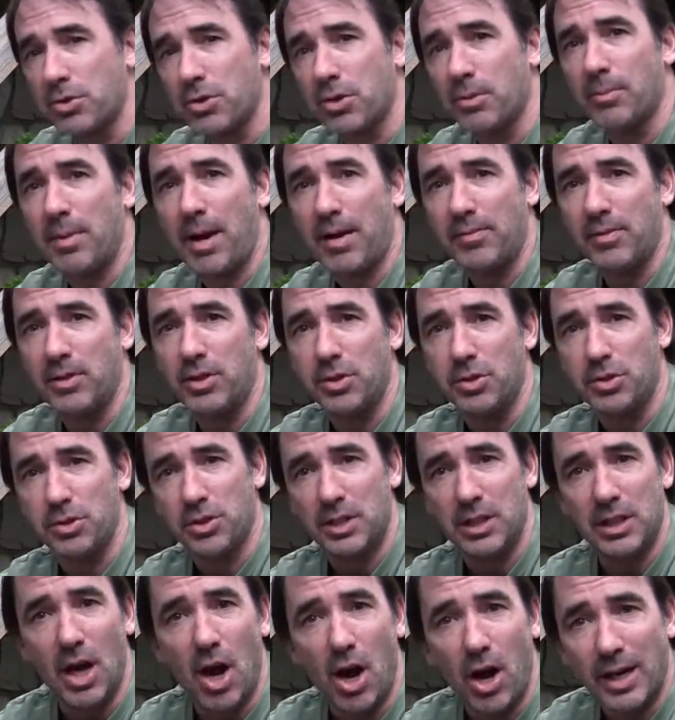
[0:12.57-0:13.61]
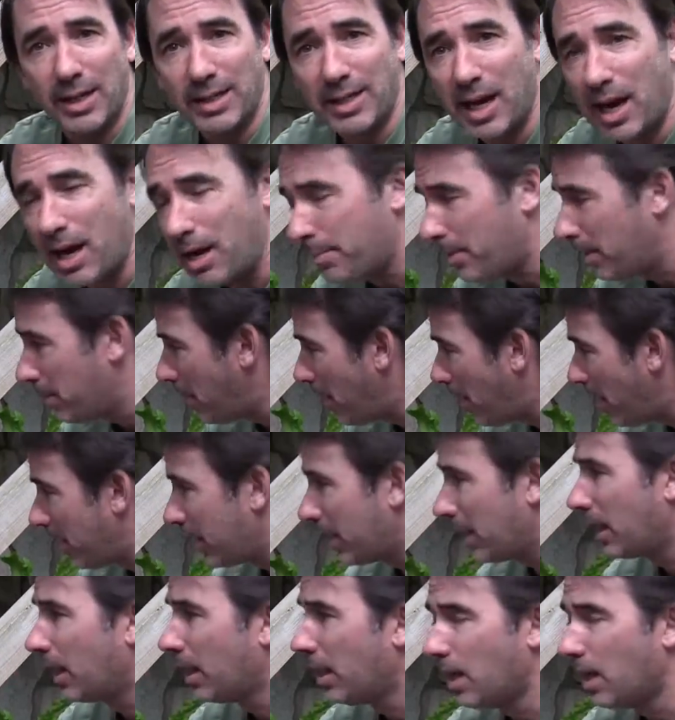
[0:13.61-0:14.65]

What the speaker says: so I'm having to use the on-camera mic.